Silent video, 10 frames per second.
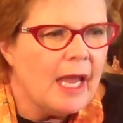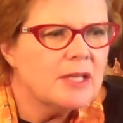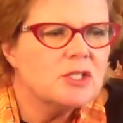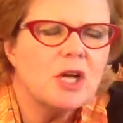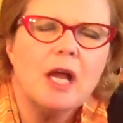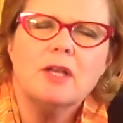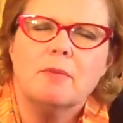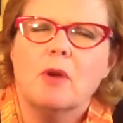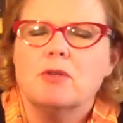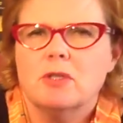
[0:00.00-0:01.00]
And
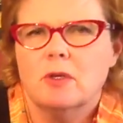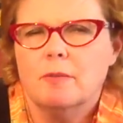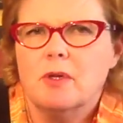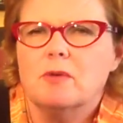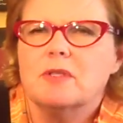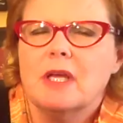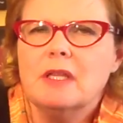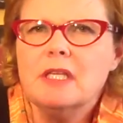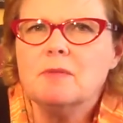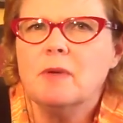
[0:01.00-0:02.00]
child emotional abuse.
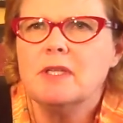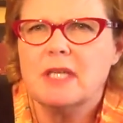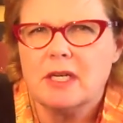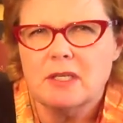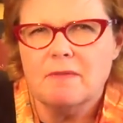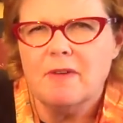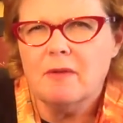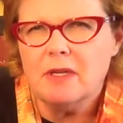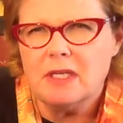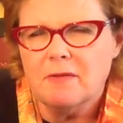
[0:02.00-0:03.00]
And this one is actually
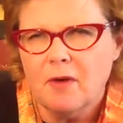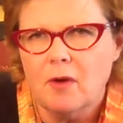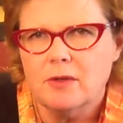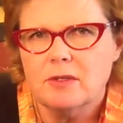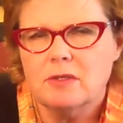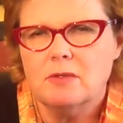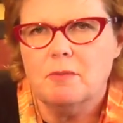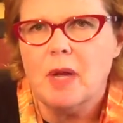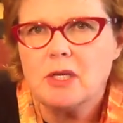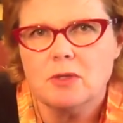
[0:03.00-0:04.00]
very difficult
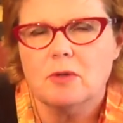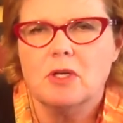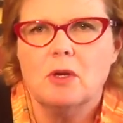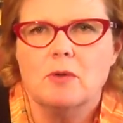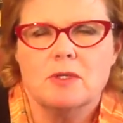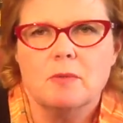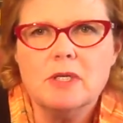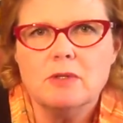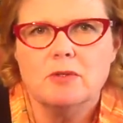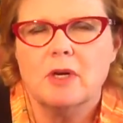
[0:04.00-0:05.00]
to measure. As a
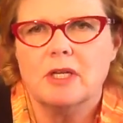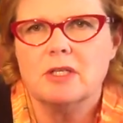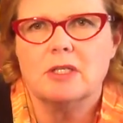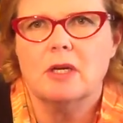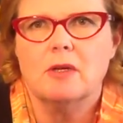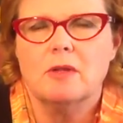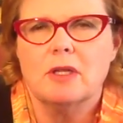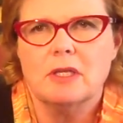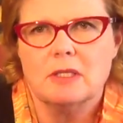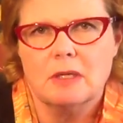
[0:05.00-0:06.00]
researcher, I can just tell you
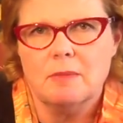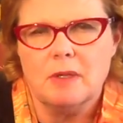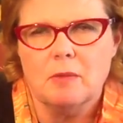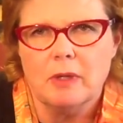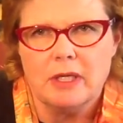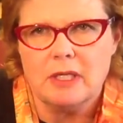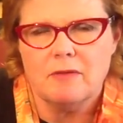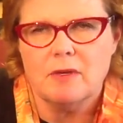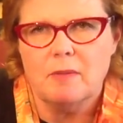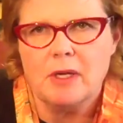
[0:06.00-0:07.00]
that this can be really
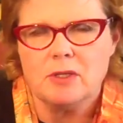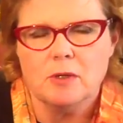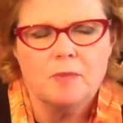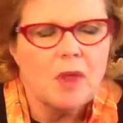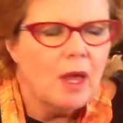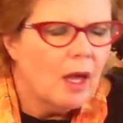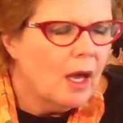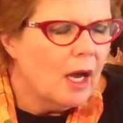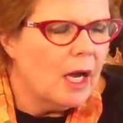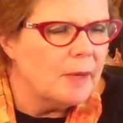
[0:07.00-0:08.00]
tough to measure.
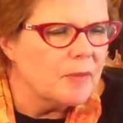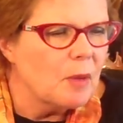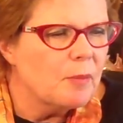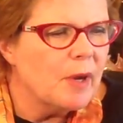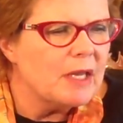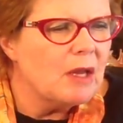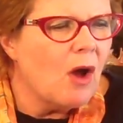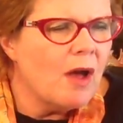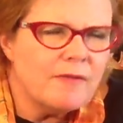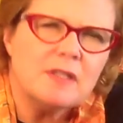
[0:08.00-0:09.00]
But
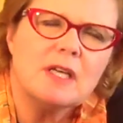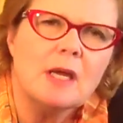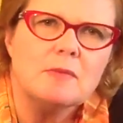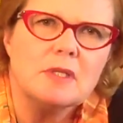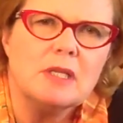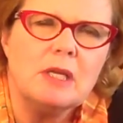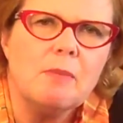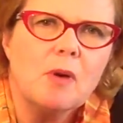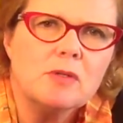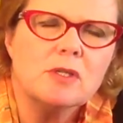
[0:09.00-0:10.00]
oftentimes,
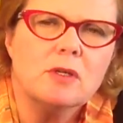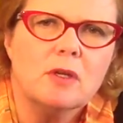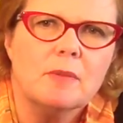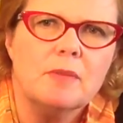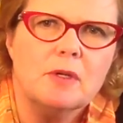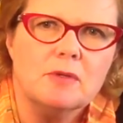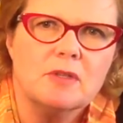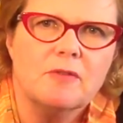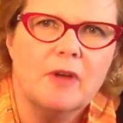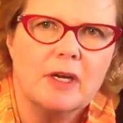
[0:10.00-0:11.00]
the emotional
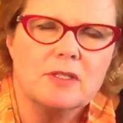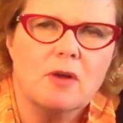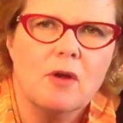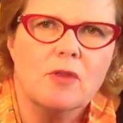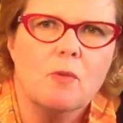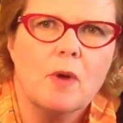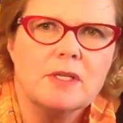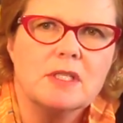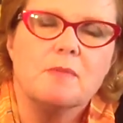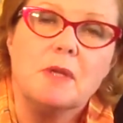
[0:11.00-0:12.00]
abuse effects are the
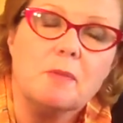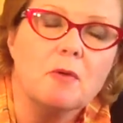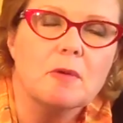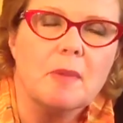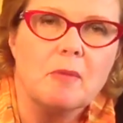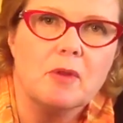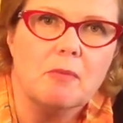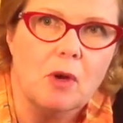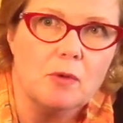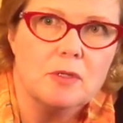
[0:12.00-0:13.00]
ones that people remember
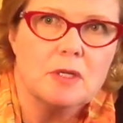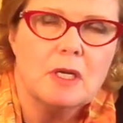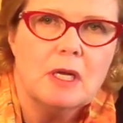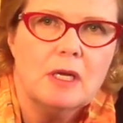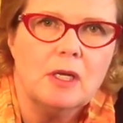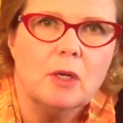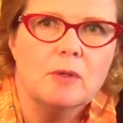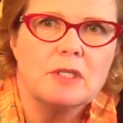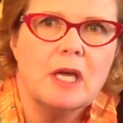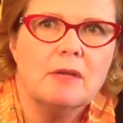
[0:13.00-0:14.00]
the most.
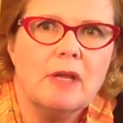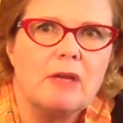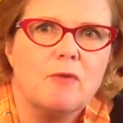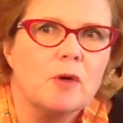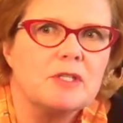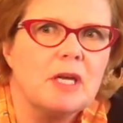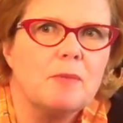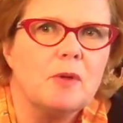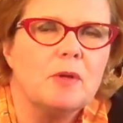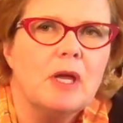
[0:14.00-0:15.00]
It's kind of like, for
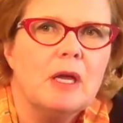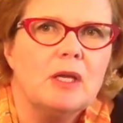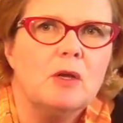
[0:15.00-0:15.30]
example,